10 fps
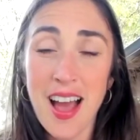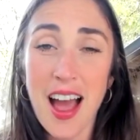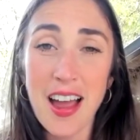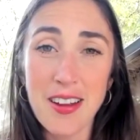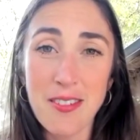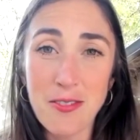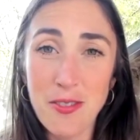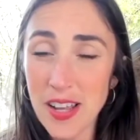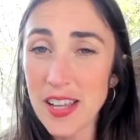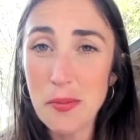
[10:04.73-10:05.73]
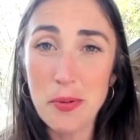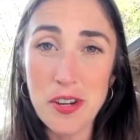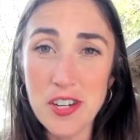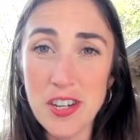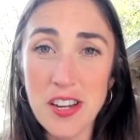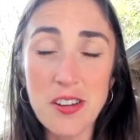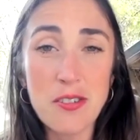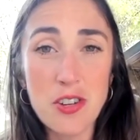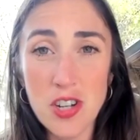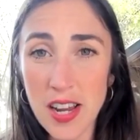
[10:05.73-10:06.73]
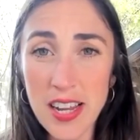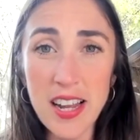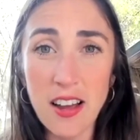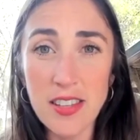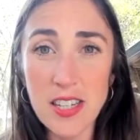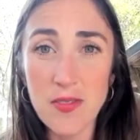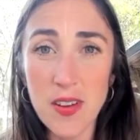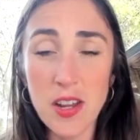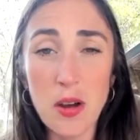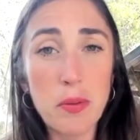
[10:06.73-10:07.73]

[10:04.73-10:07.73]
I really appreciate you checking out this video.